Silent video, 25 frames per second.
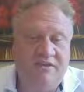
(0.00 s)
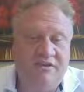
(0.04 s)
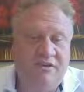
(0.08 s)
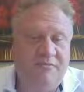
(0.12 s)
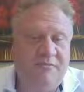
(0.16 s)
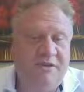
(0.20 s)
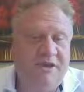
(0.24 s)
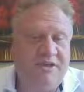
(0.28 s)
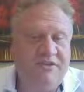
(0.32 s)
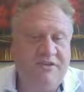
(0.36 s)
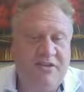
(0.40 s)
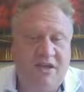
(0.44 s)
you
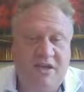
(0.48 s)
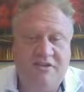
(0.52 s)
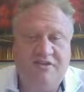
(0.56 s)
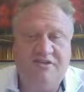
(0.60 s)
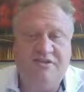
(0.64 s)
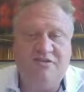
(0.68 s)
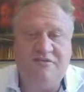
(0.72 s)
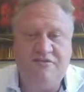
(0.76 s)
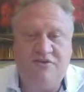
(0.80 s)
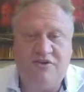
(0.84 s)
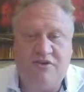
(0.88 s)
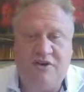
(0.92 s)
can make
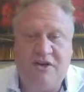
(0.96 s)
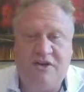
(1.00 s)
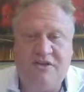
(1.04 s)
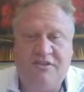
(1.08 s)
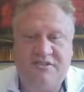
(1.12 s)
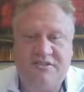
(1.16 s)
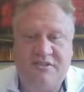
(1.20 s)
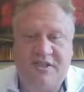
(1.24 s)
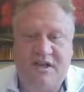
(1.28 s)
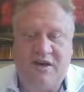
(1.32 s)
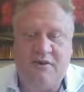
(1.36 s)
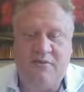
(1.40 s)
tons of
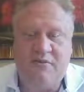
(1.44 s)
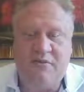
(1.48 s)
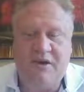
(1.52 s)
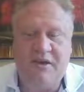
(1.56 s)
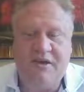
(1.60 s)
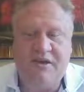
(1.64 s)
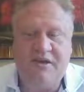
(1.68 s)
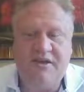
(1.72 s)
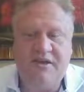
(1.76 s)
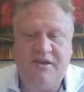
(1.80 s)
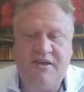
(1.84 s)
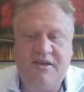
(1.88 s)
trades that
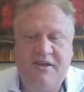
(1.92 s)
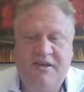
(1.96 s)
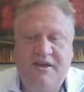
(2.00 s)
way.